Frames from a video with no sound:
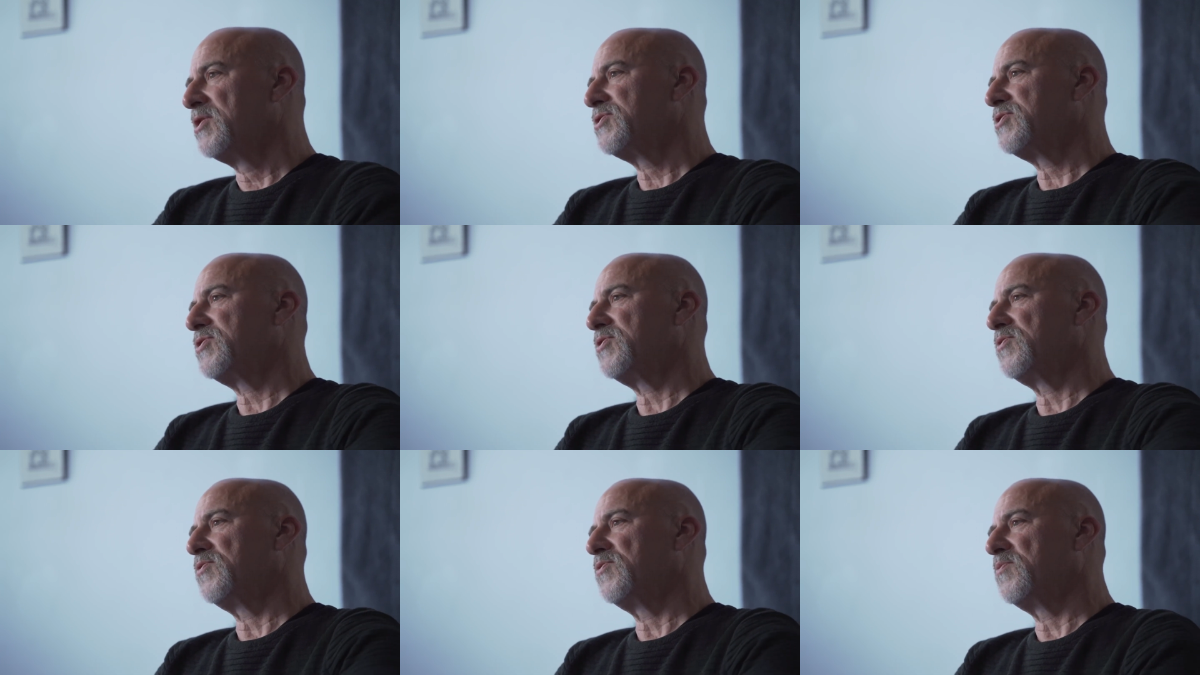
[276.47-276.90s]

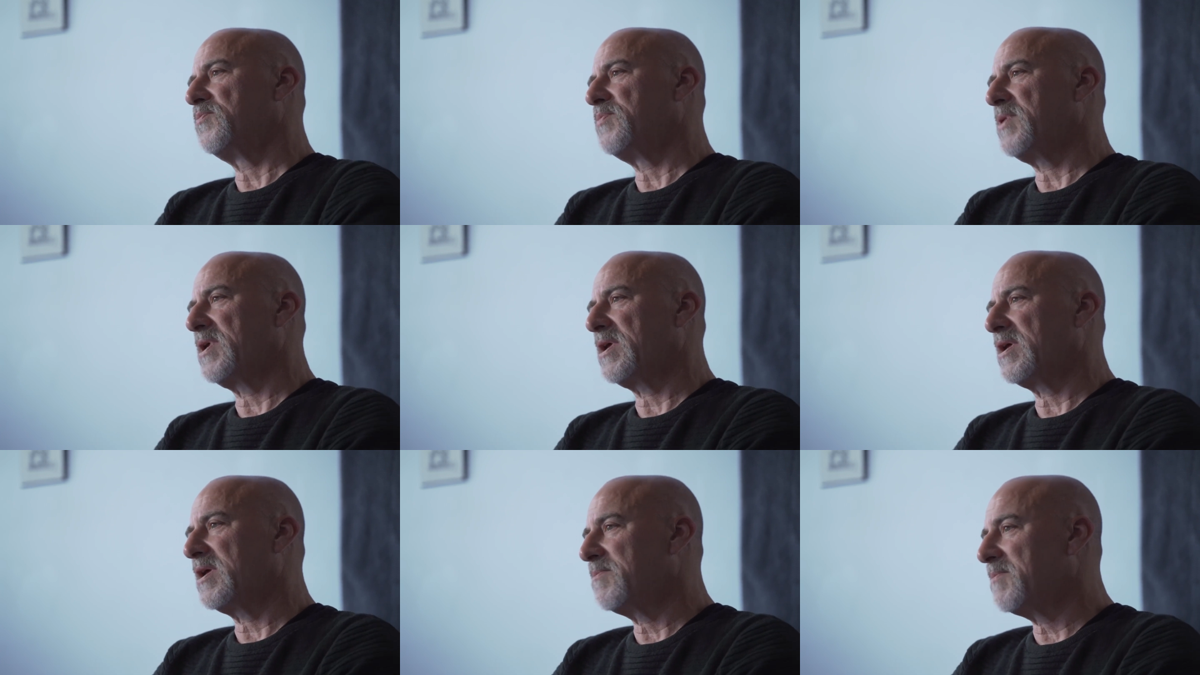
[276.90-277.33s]
to
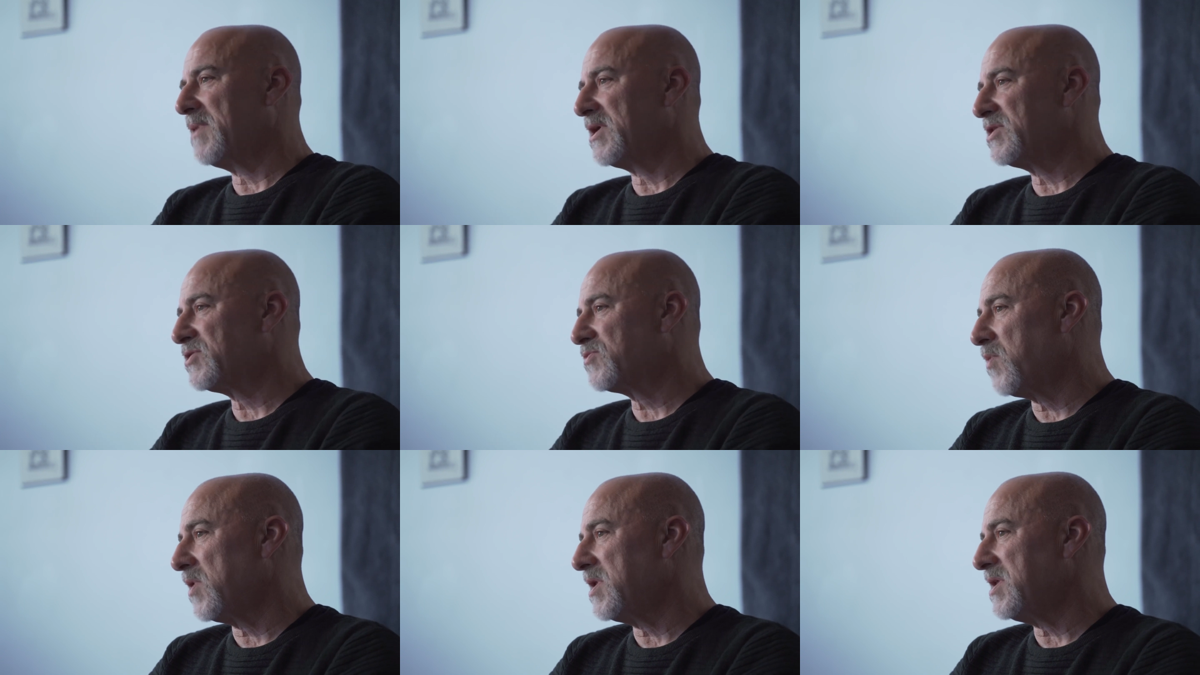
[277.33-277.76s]
being in my
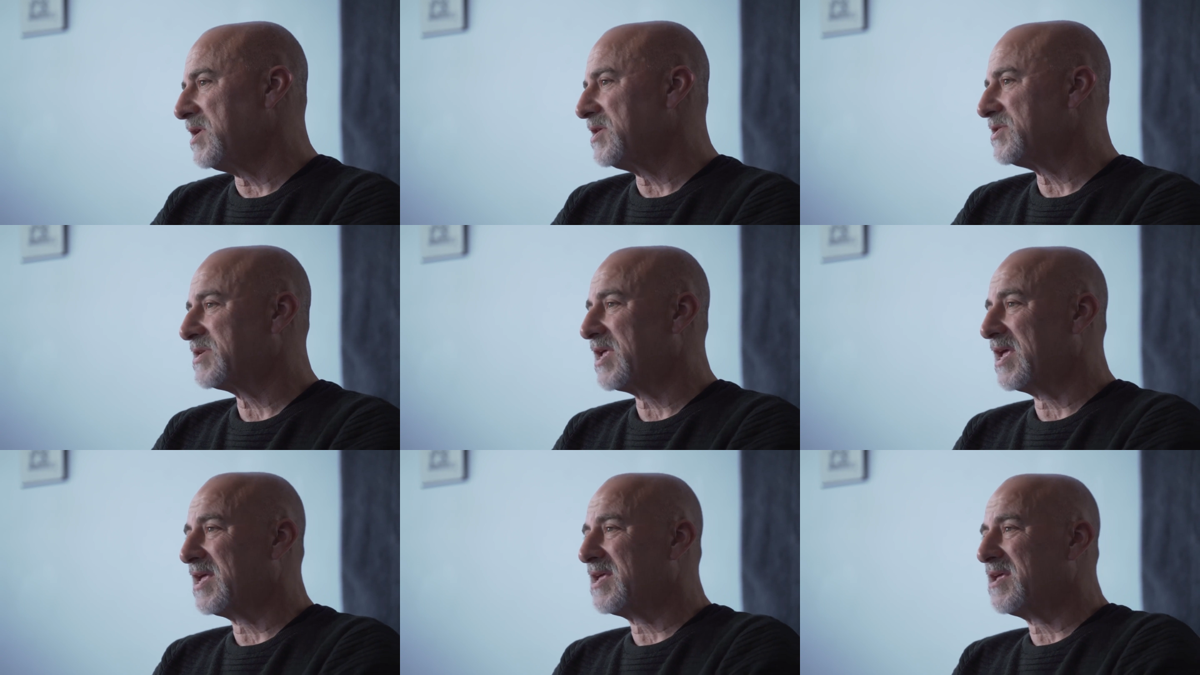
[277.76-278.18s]

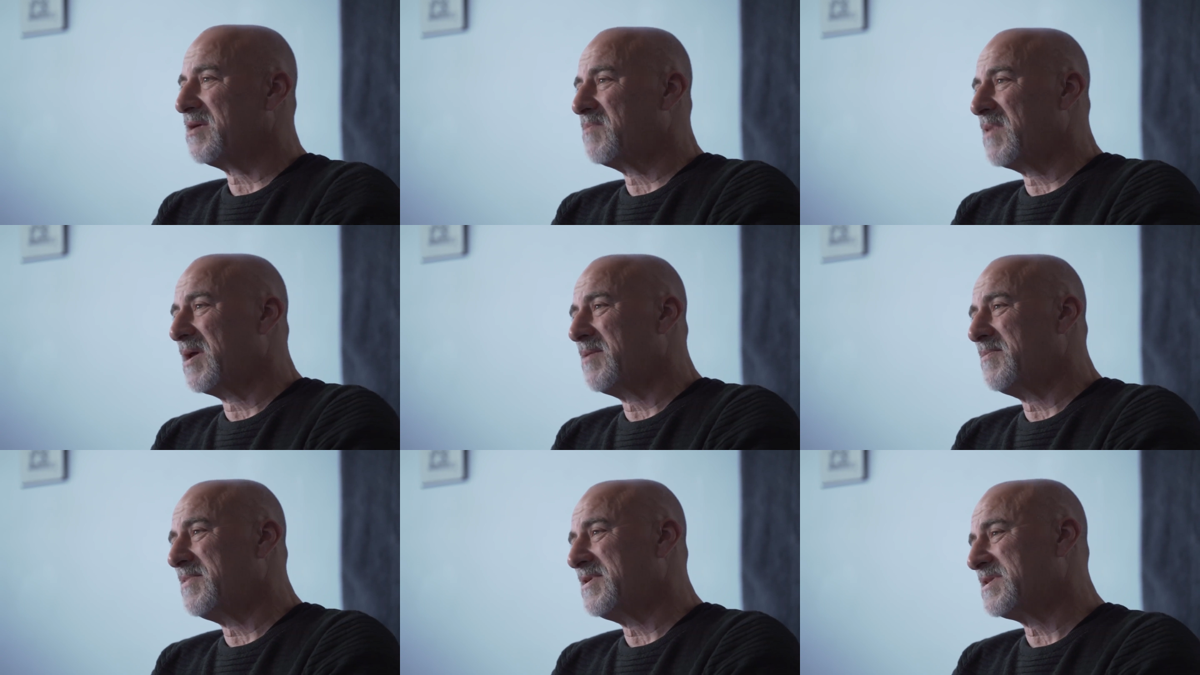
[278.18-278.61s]
20s taking
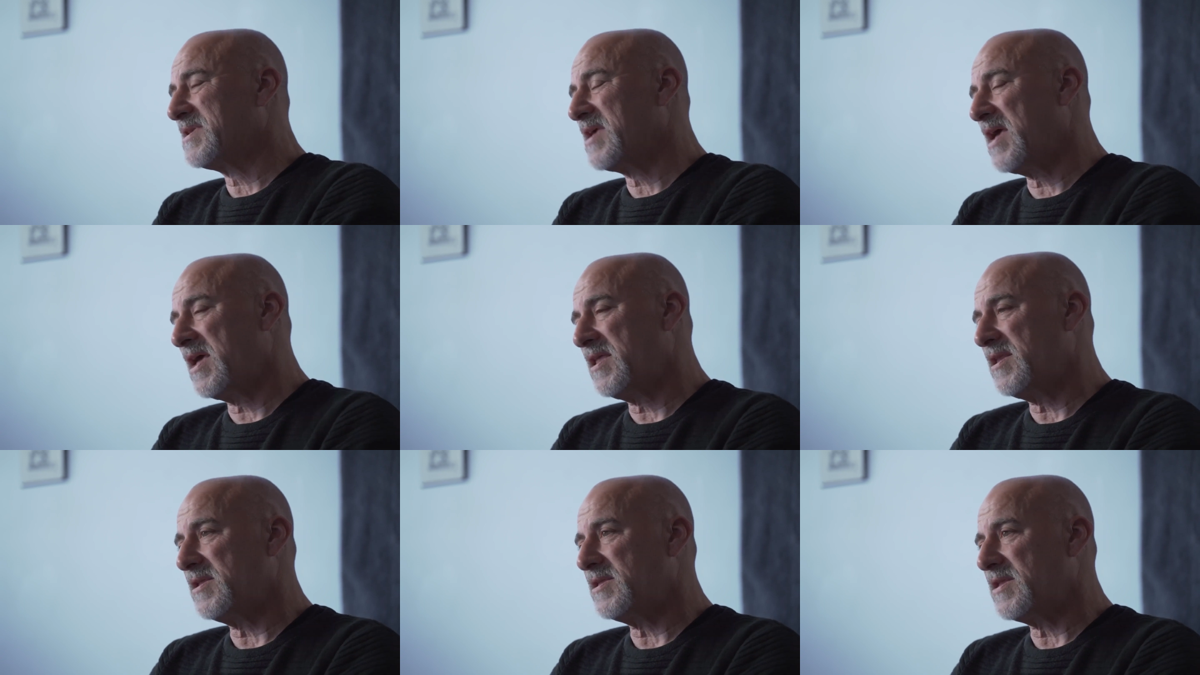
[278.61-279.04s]
maybe
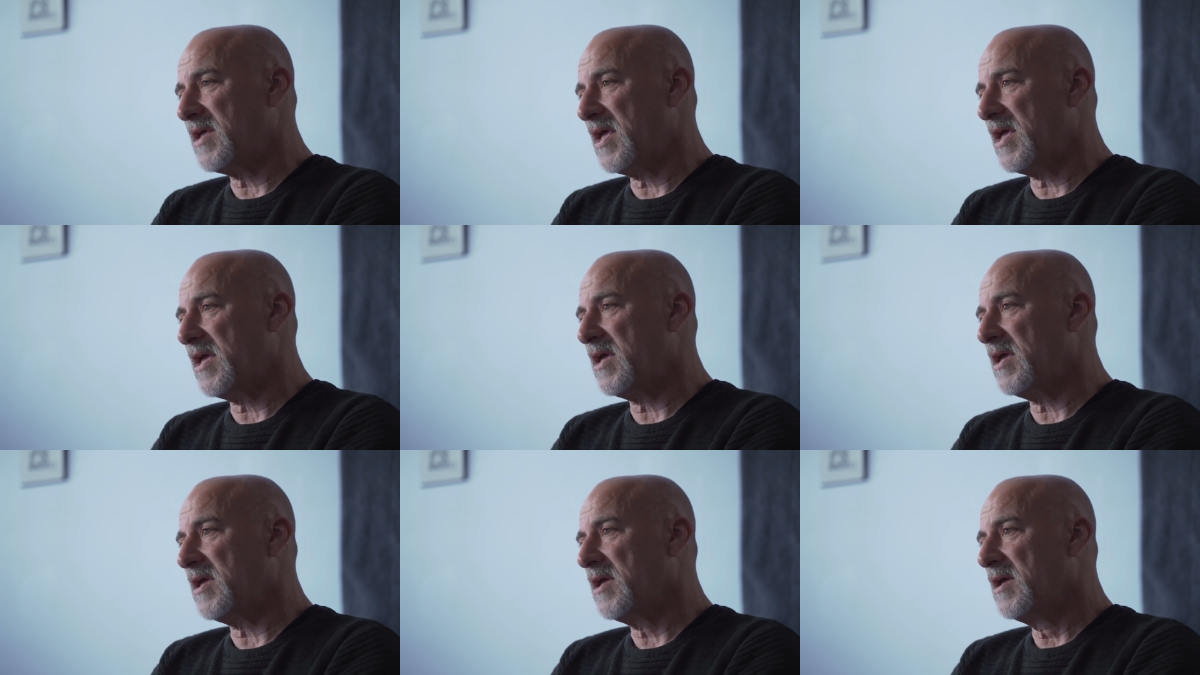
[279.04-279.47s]
10 a
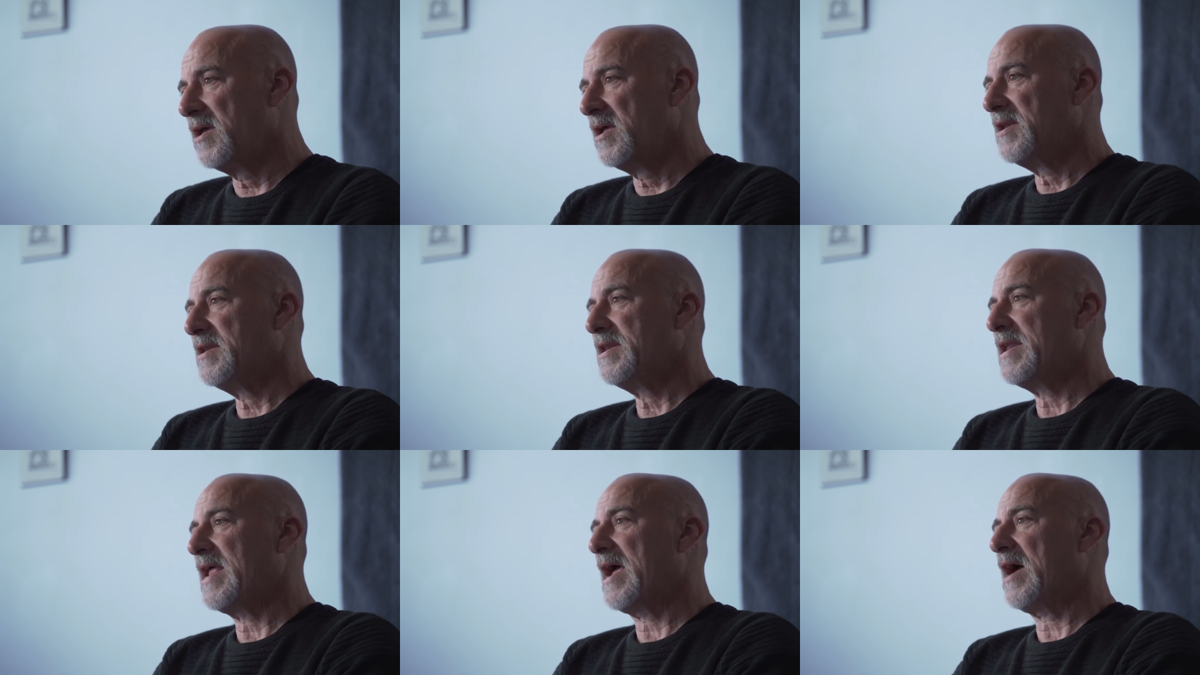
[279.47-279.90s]
day,
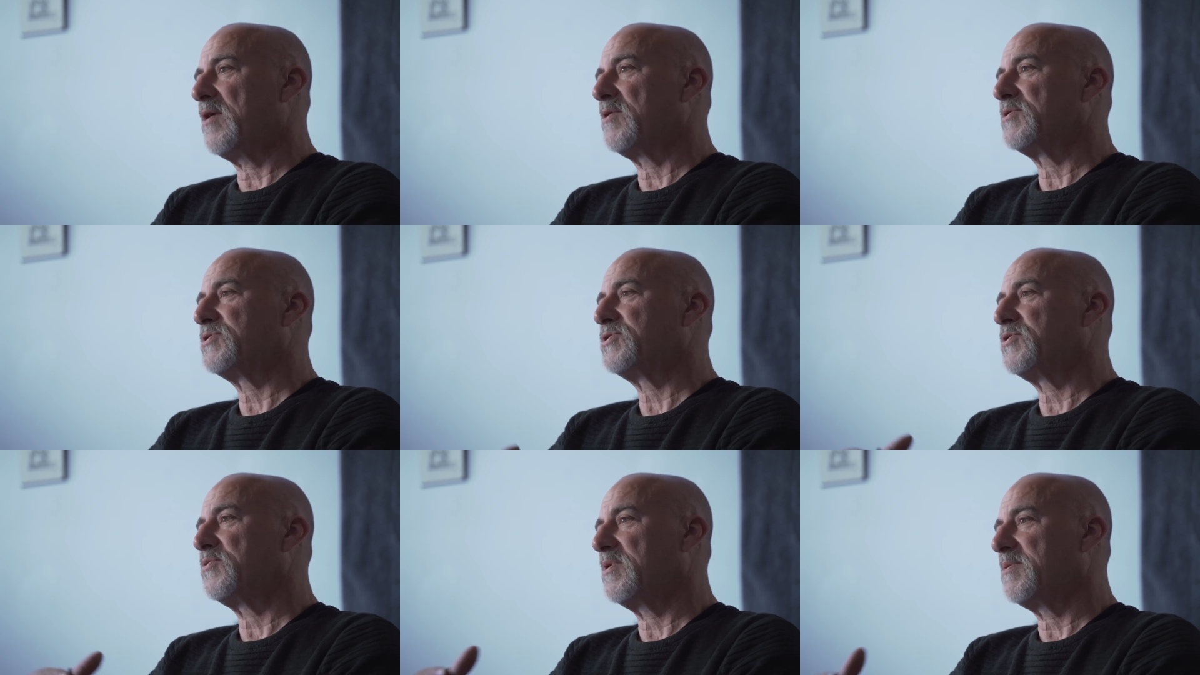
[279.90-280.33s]
now
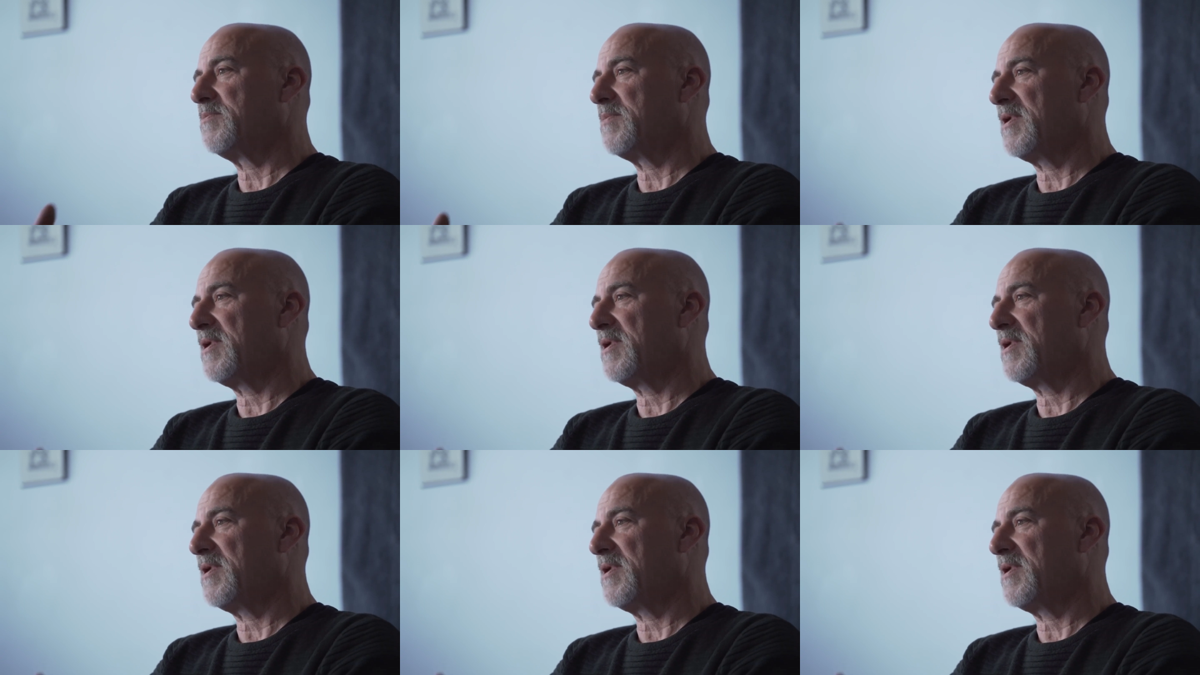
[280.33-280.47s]
to in